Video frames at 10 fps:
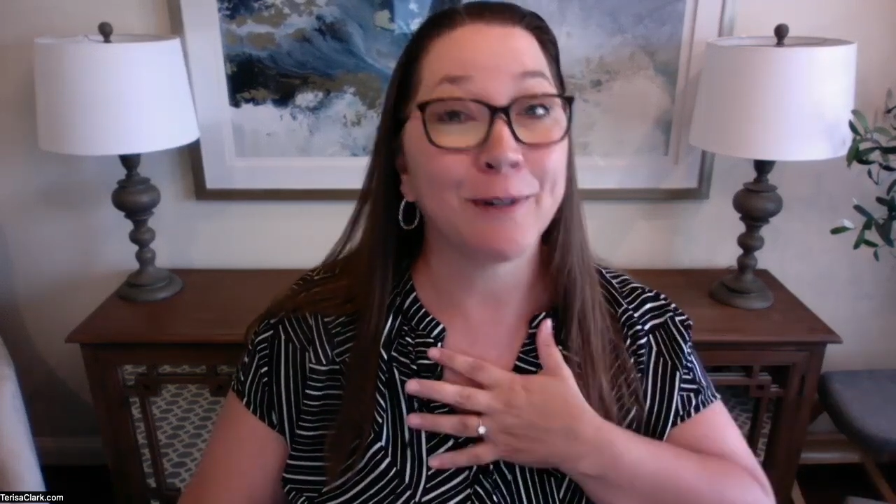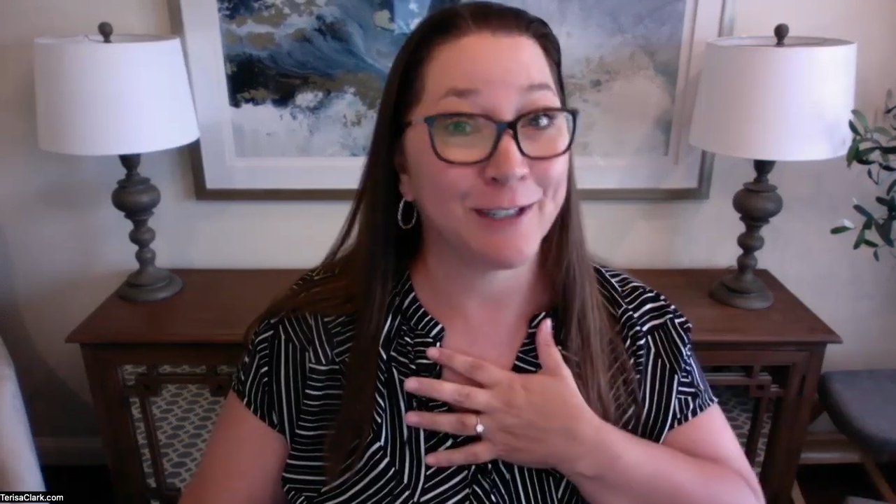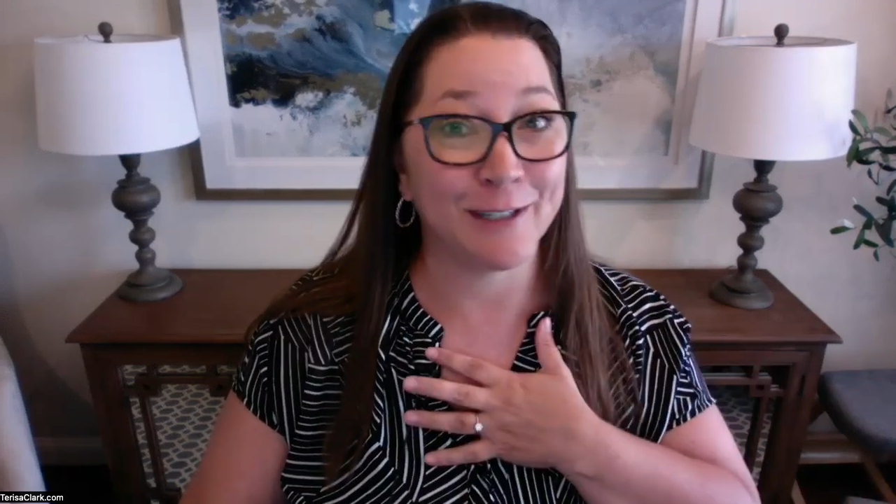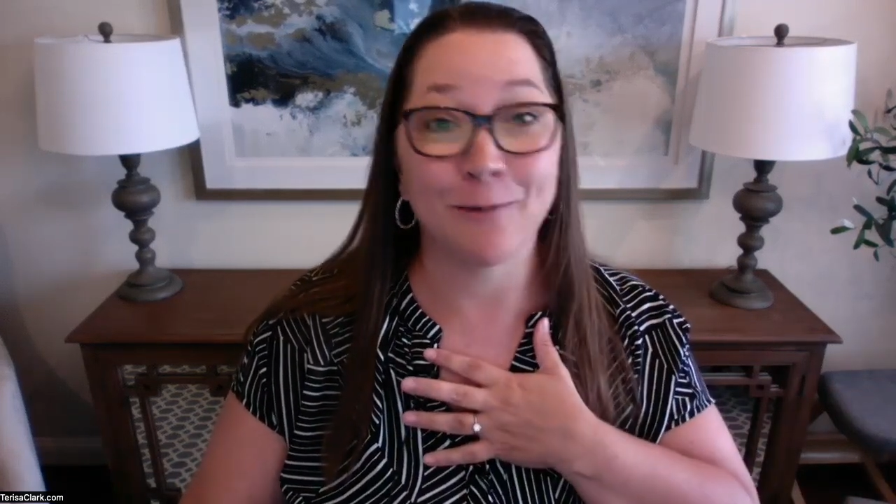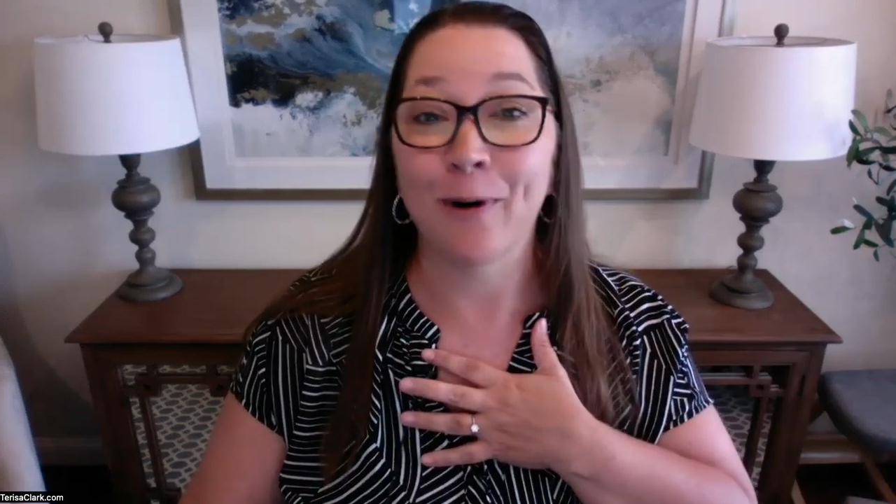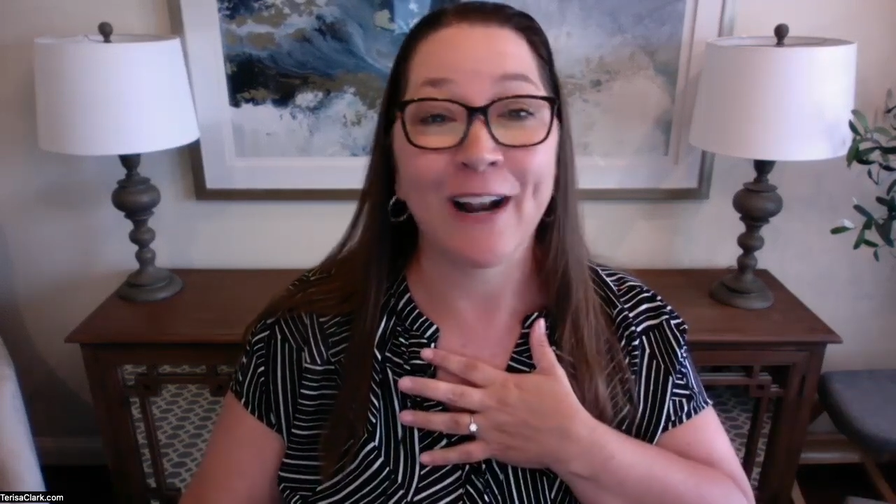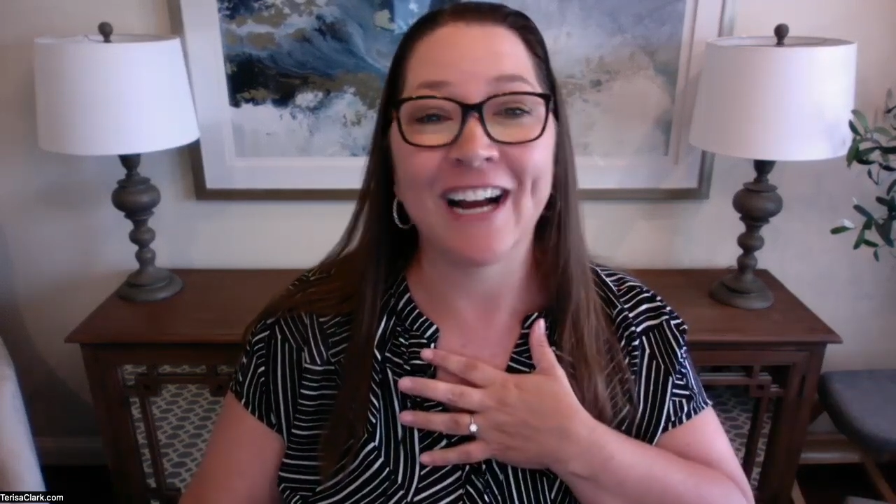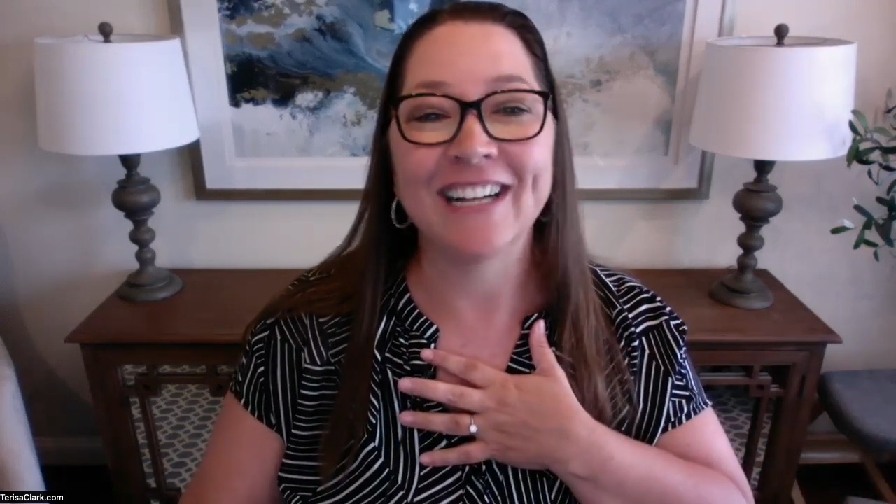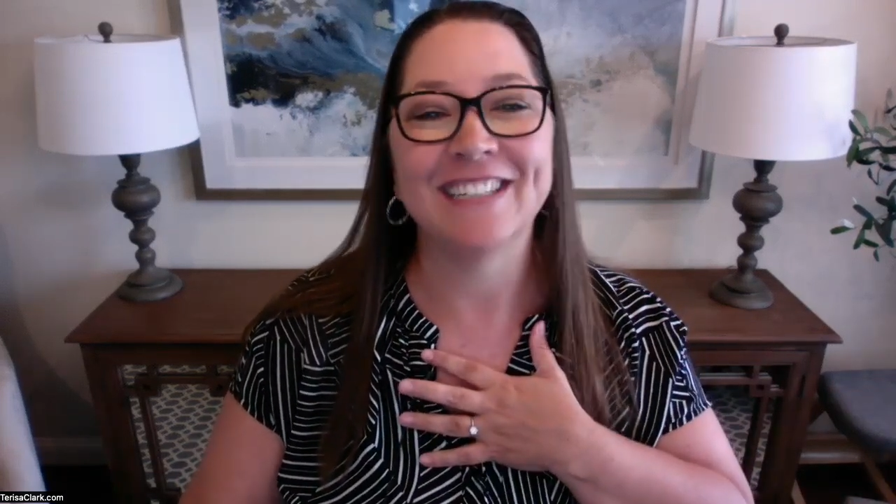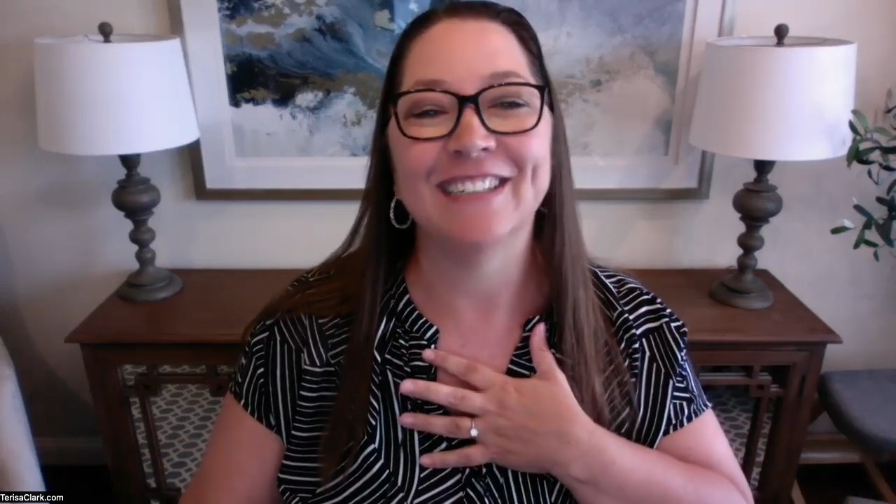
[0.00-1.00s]
which is what
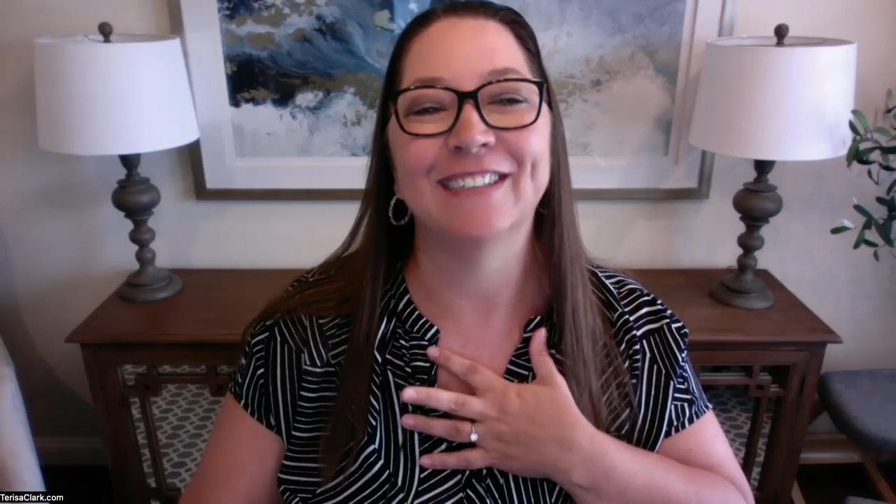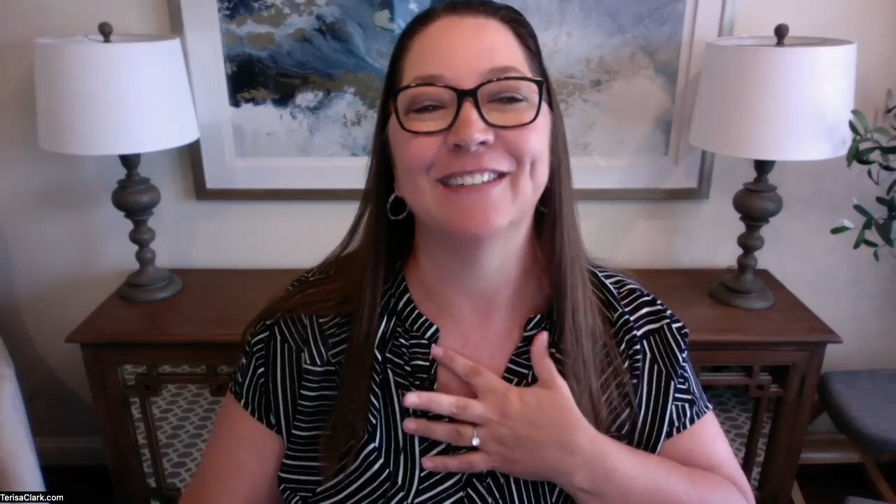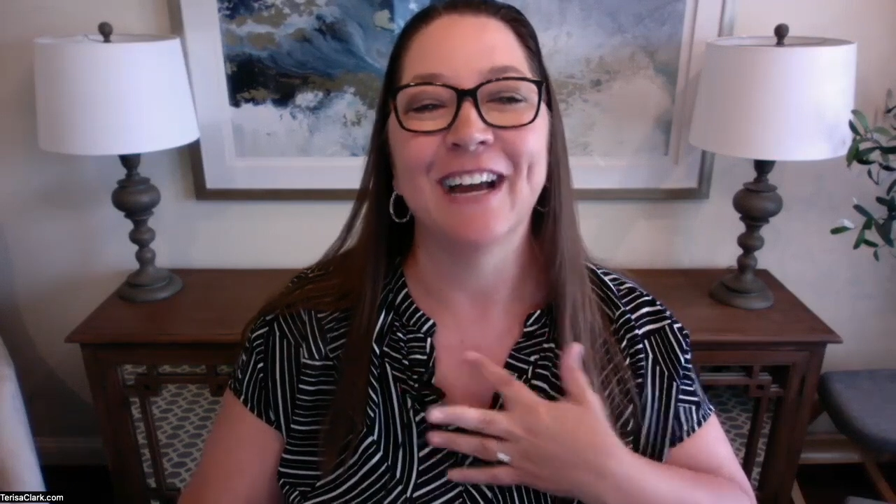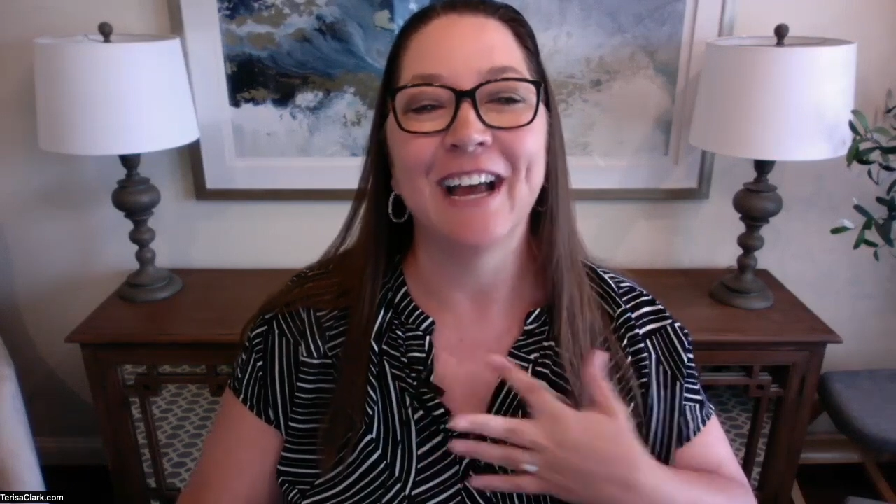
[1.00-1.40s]
I do,